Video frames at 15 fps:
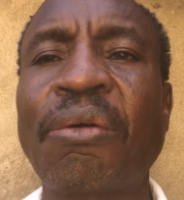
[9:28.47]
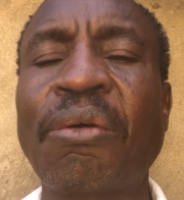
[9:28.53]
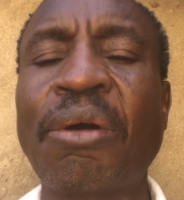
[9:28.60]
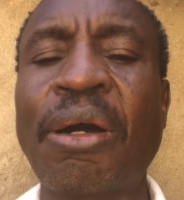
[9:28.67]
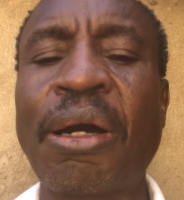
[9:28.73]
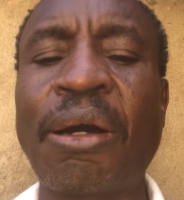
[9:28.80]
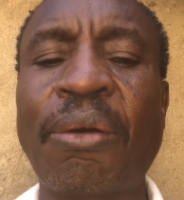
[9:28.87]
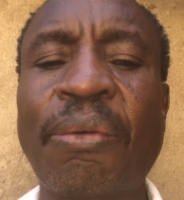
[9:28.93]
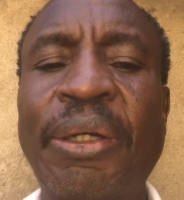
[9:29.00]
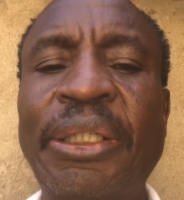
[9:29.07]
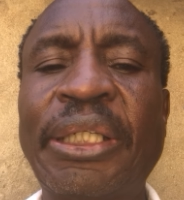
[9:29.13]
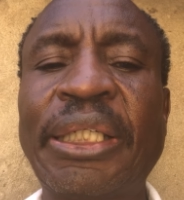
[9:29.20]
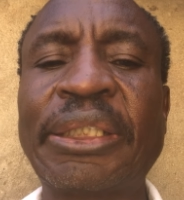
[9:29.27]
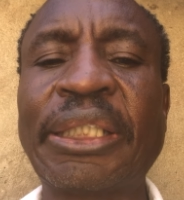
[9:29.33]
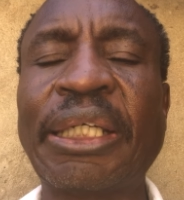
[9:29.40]
Uh, when
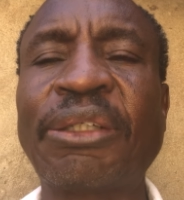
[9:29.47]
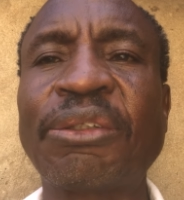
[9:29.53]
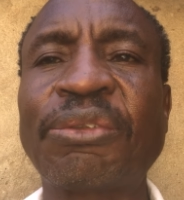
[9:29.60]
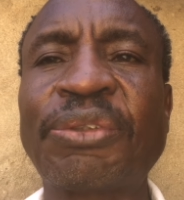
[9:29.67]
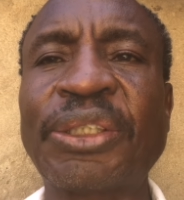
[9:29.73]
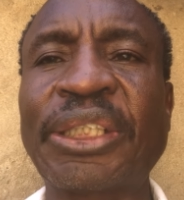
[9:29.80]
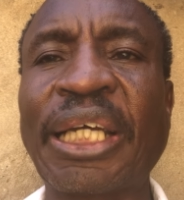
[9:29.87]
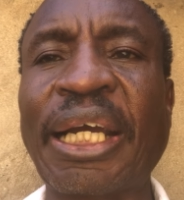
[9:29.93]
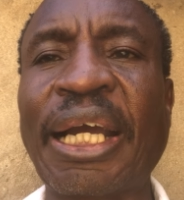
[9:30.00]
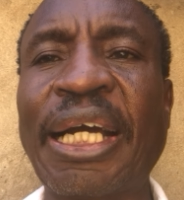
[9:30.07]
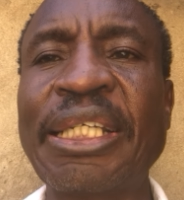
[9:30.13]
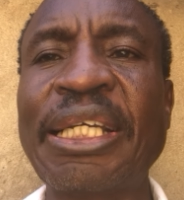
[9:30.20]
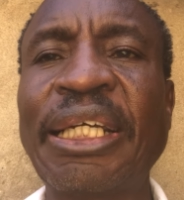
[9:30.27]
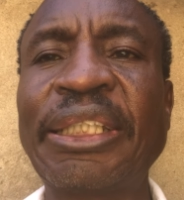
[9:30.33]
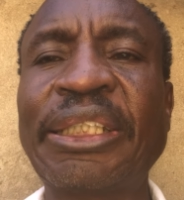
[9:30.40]
they settled for
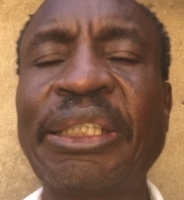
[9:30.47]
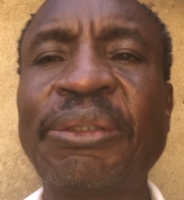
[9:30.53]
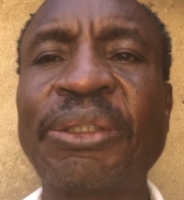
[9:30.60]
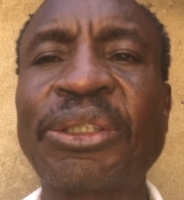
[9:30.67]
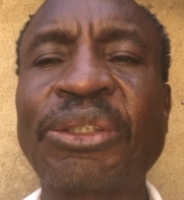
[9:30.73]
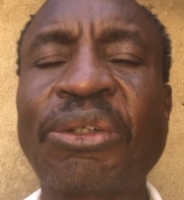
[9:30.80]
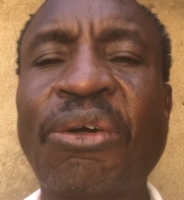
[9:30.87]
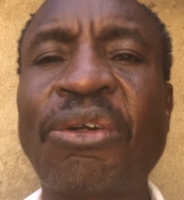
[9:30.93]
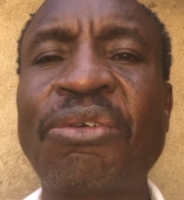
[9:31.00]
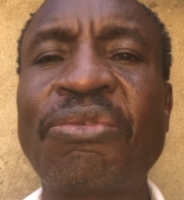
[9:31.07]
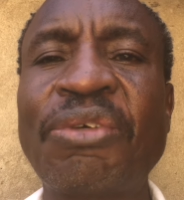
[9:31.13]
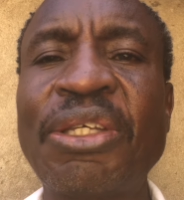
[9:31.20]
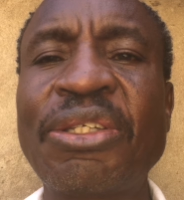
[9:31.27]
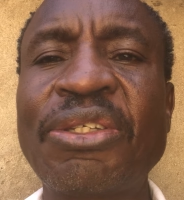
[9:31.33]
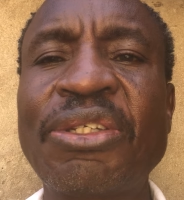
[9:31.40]
Sakaja, she was
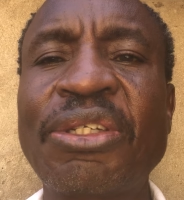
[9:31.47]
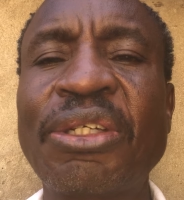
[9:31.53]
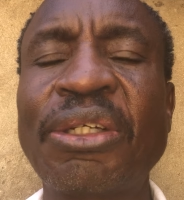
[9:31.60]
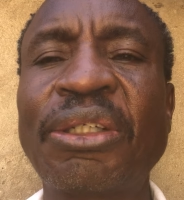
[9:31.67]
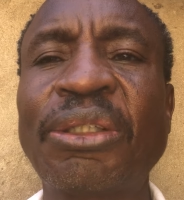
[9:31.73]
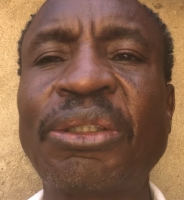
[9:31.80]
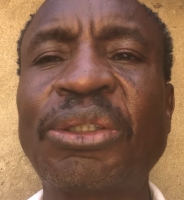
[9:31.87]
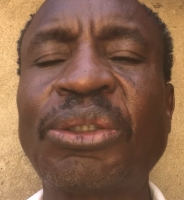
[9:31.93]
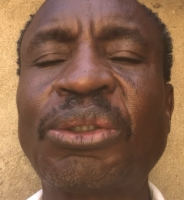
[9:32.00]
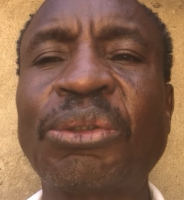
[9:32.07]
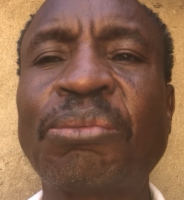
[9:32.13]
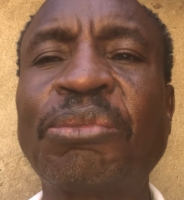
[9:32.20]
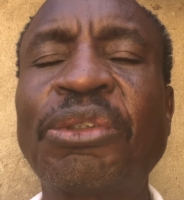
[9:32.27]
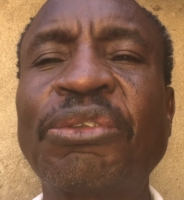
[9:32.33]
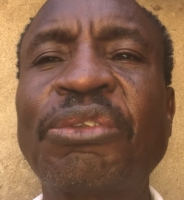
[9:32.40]
convinced to
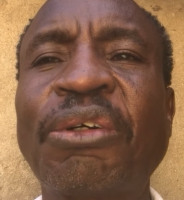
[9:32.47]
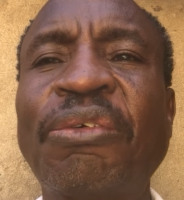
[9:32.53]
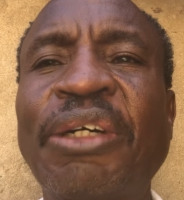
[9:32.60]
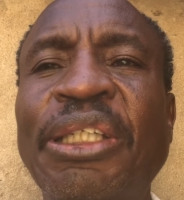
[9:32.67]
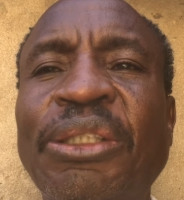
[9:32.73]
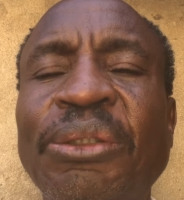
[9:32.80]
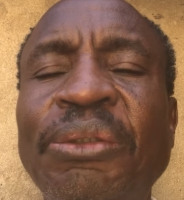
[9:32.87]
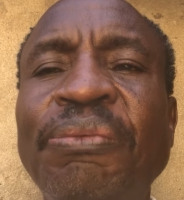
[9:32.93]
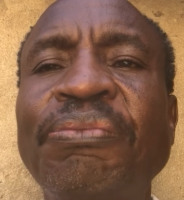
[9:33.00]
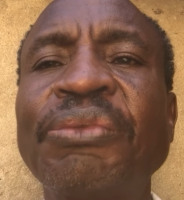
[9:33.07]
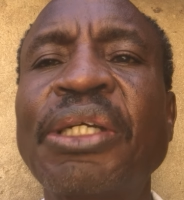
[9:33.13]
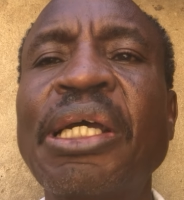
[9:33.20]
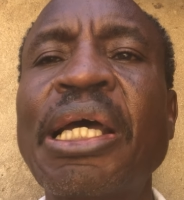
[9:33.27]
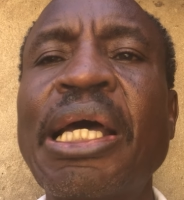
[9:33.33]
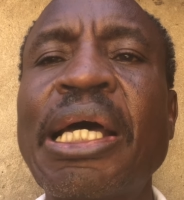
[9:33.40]
move over to
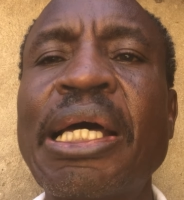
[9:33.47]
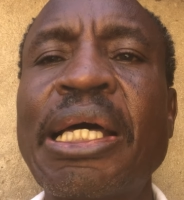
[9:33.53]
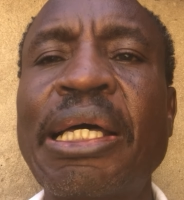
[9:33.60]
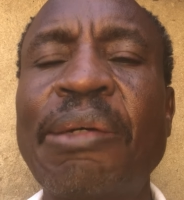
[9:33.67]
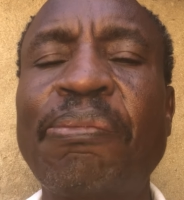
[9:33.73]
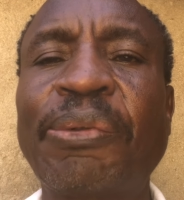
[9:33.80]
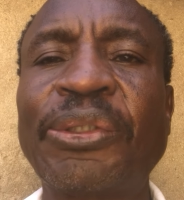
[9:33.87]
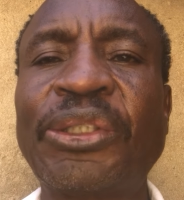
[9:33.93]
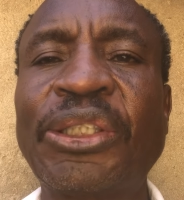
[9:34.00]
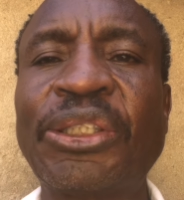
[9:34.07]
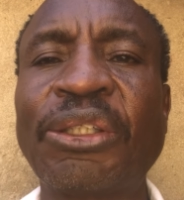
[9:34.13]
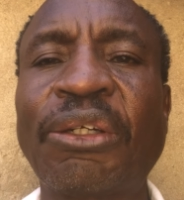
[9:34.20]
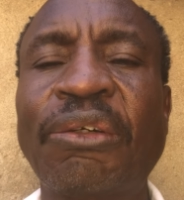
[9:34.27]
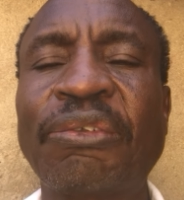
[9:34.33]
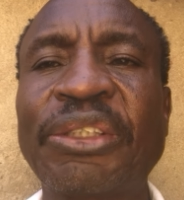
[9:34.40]
a
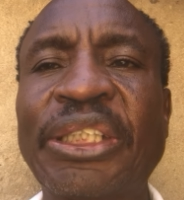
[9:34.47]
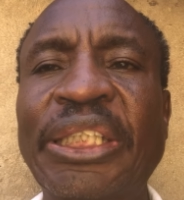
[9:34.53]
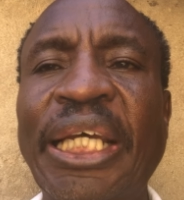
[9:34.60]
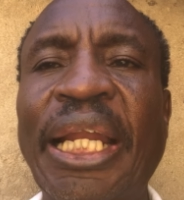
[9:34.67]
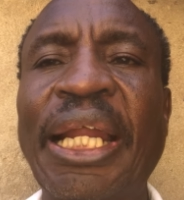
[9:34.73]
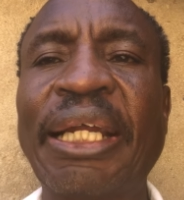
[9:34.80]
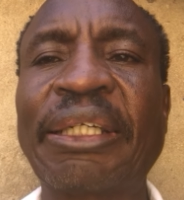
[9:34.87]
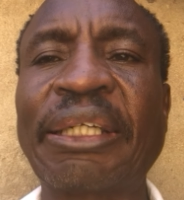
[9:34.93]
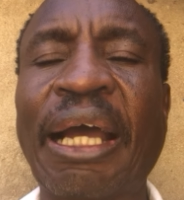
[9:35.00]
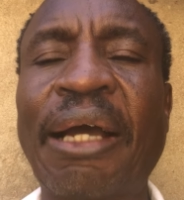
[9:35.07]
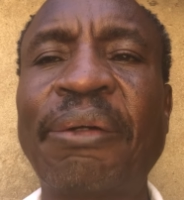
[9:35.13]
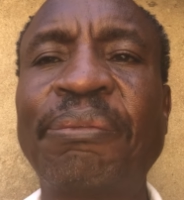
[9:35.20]
position of senator.